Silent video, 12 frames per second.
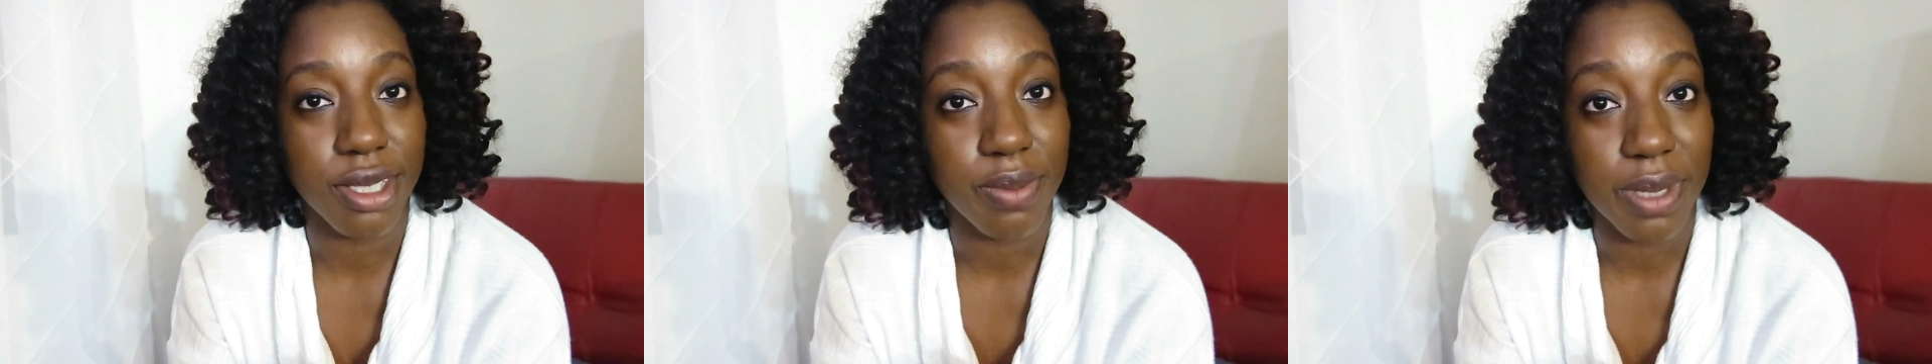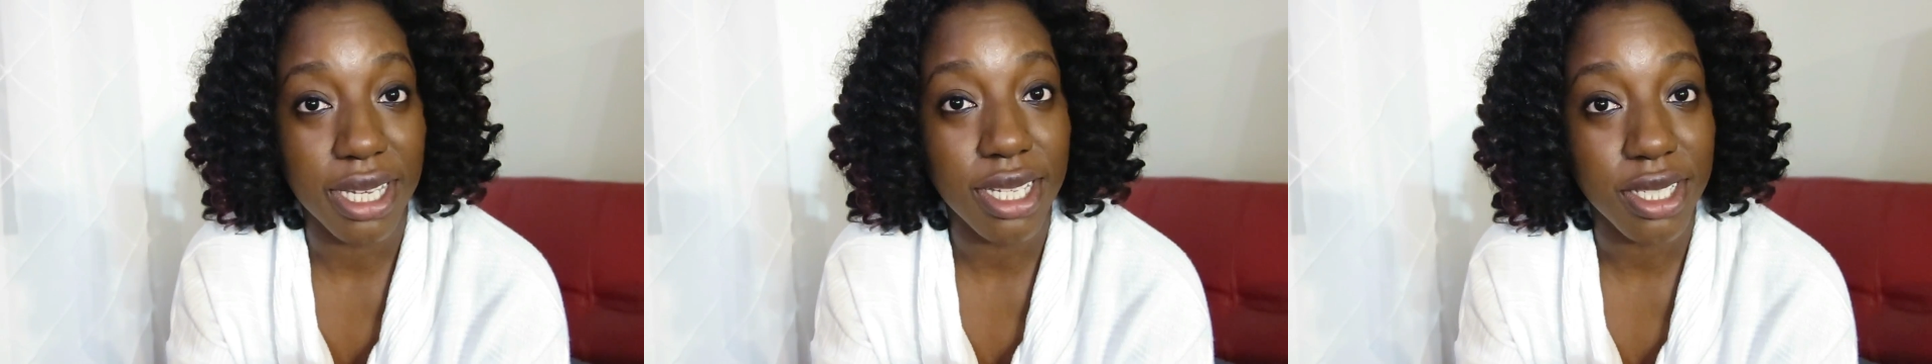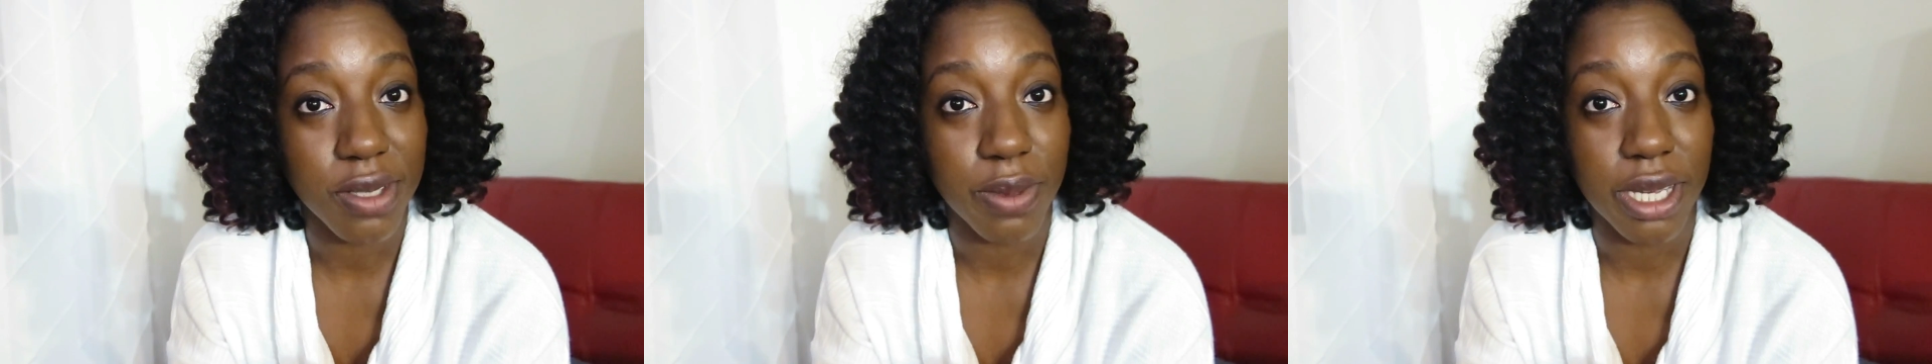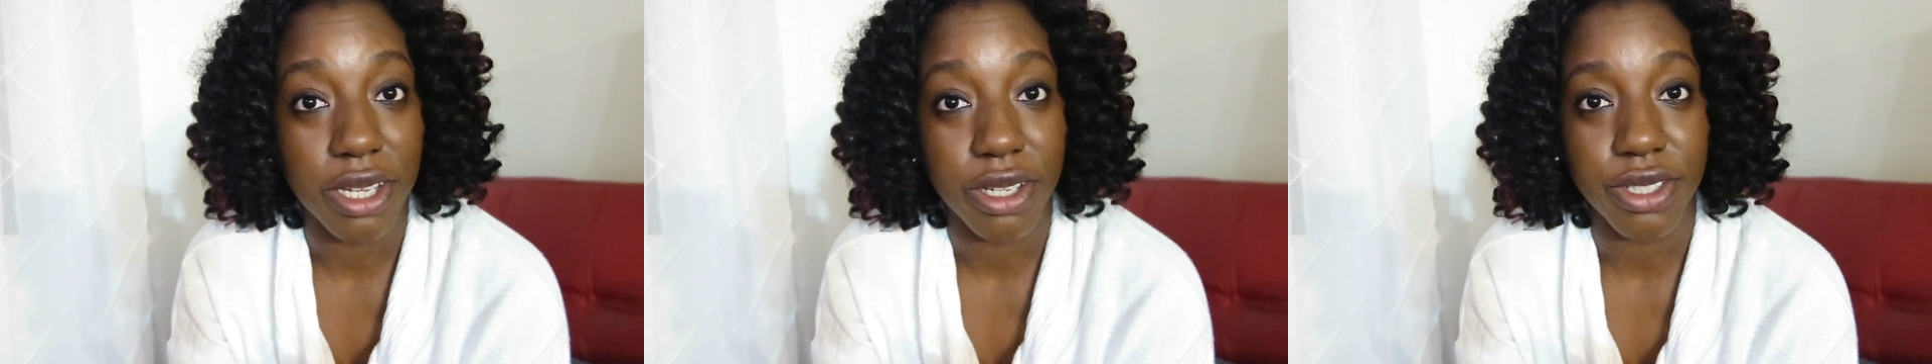Speaking of
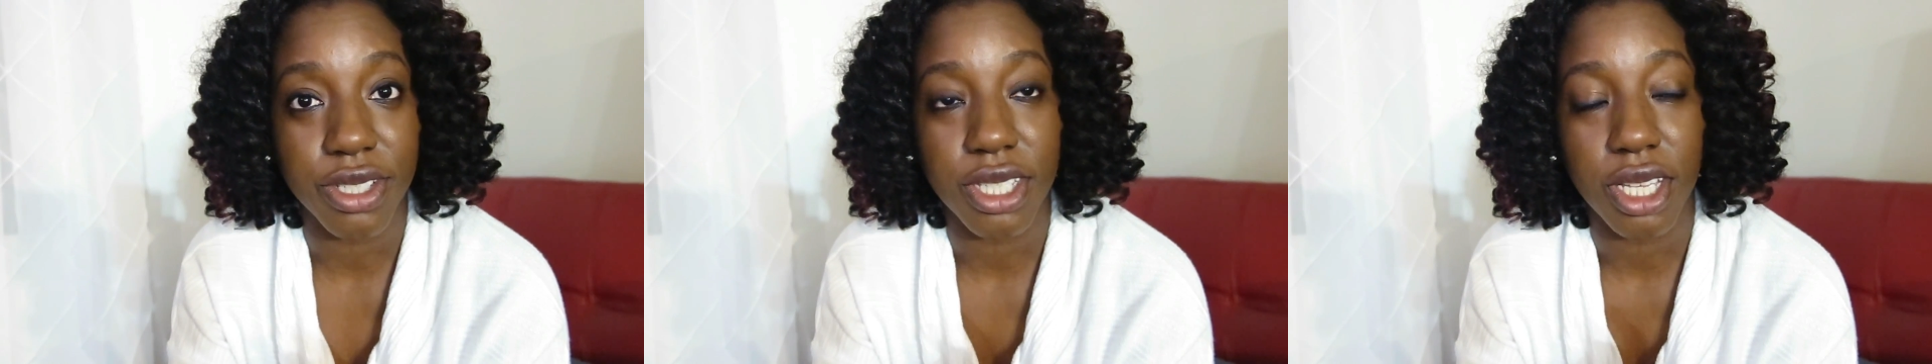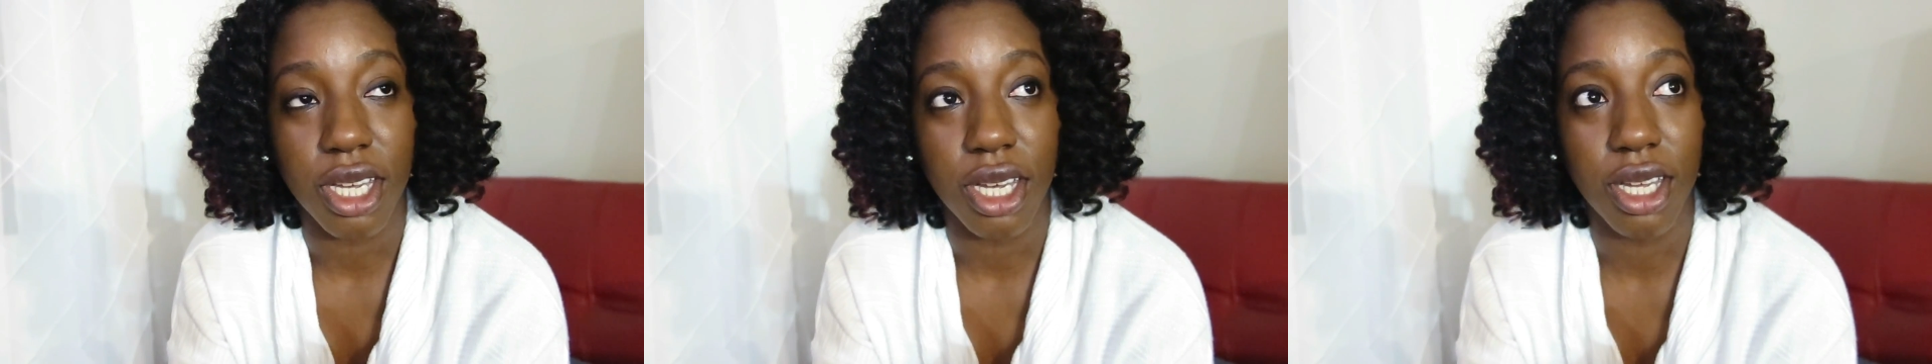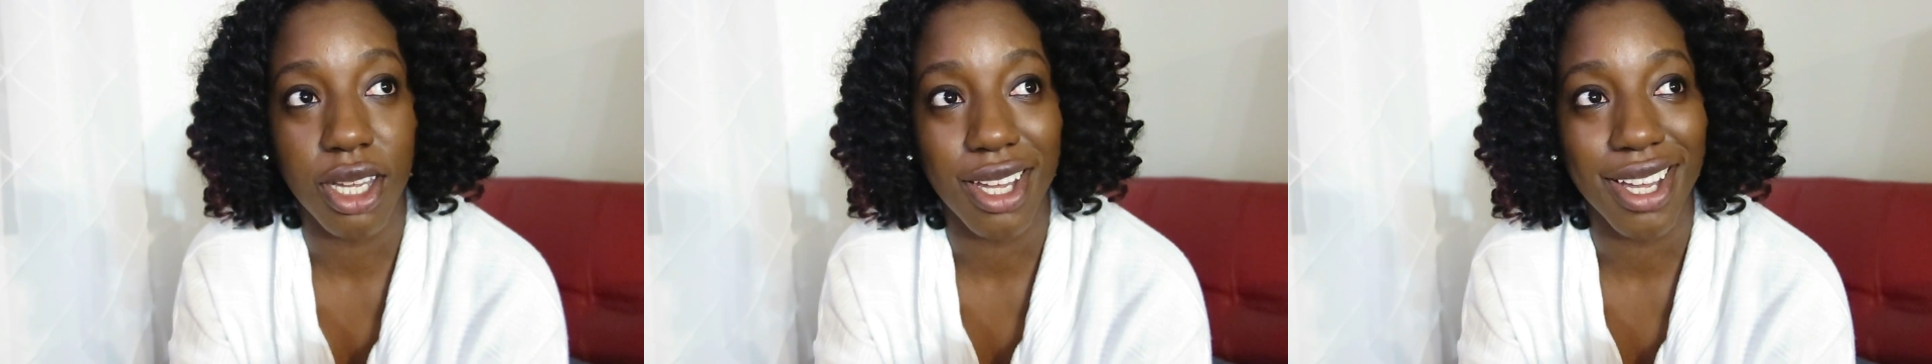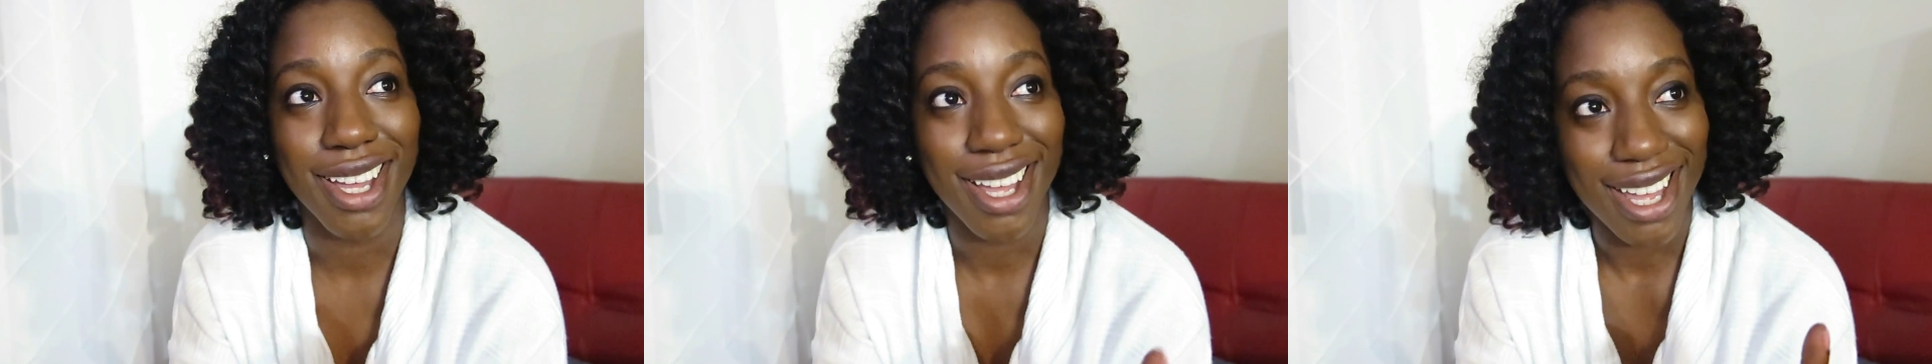speakers,
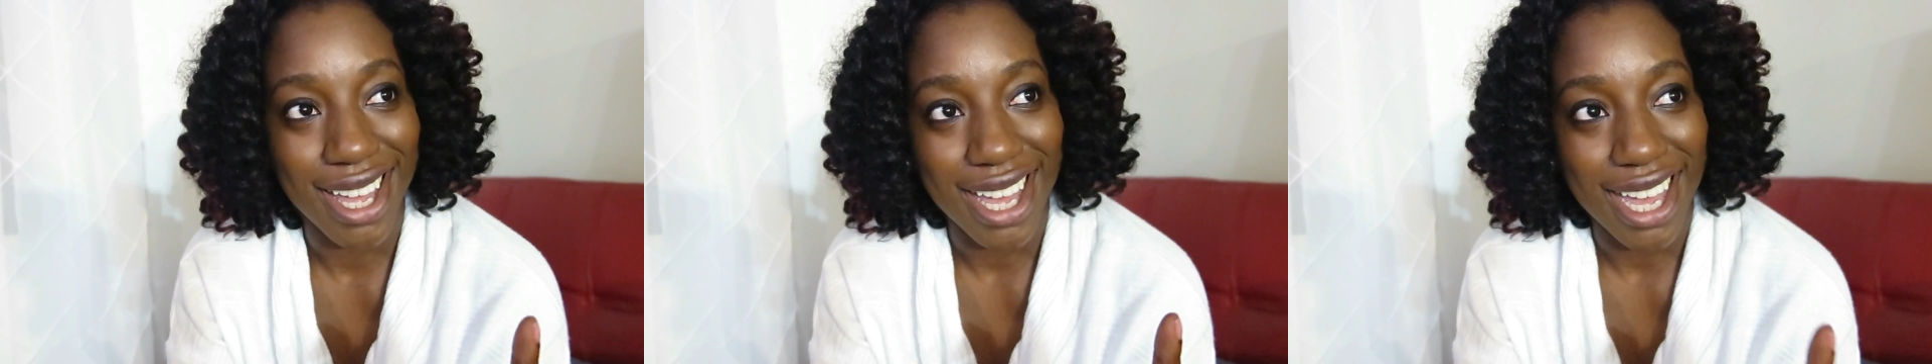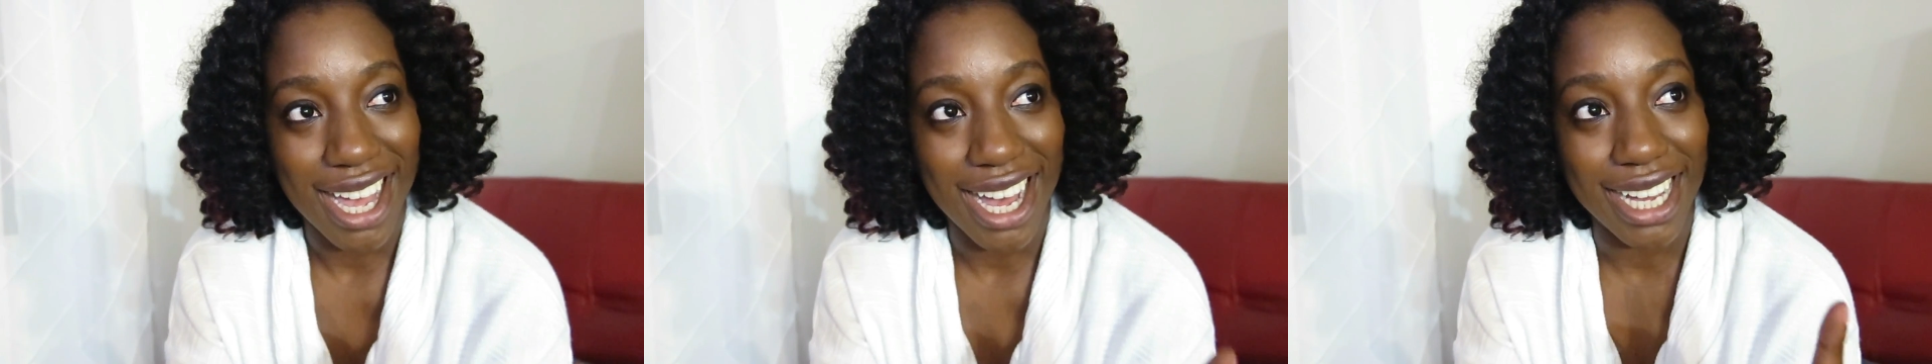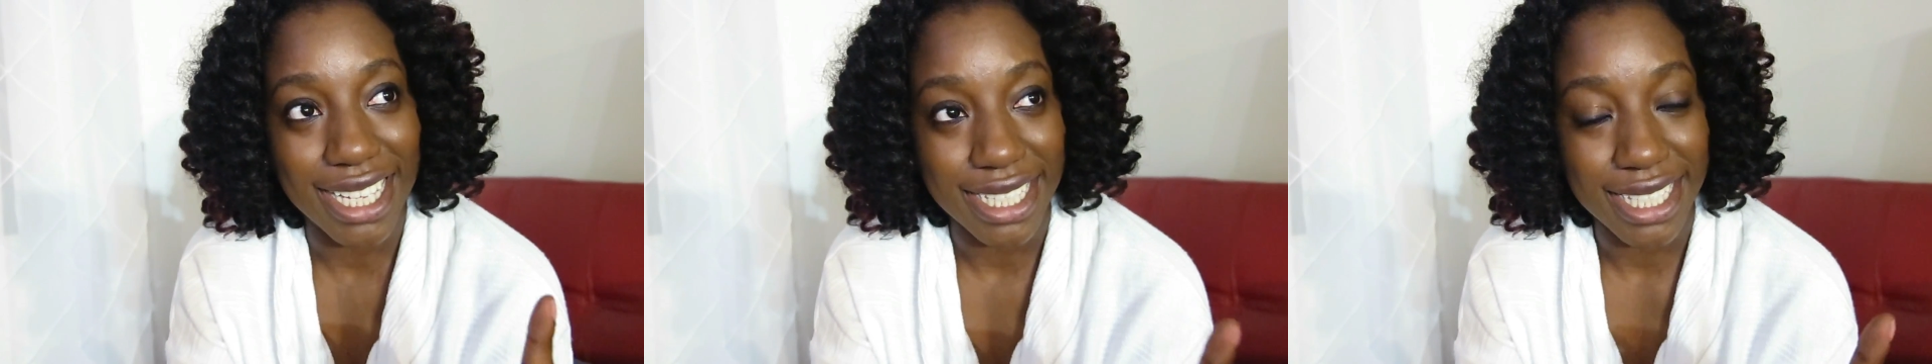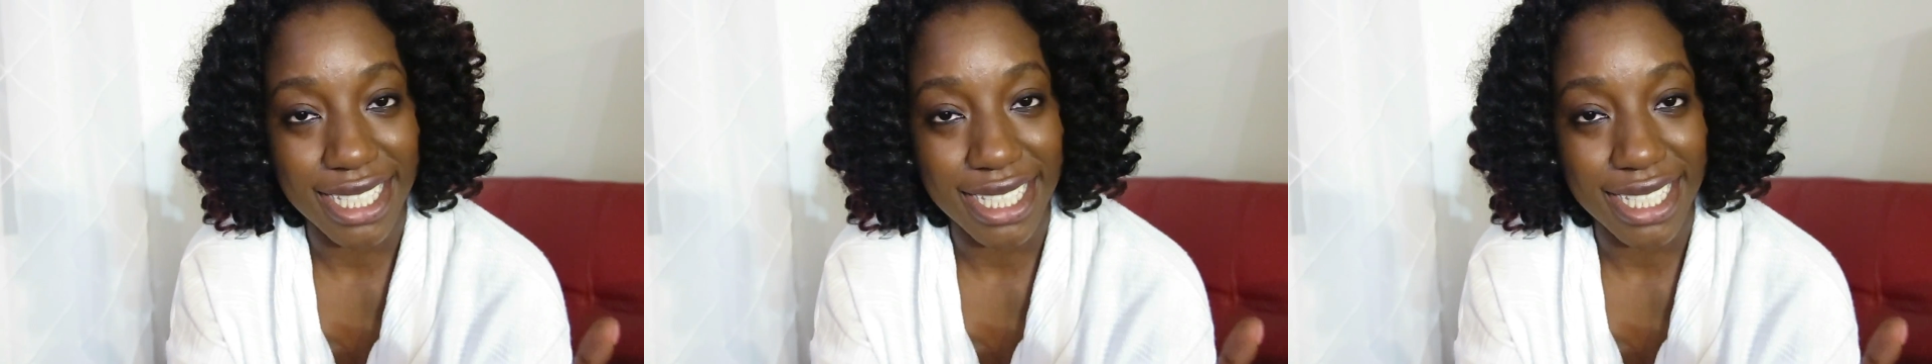I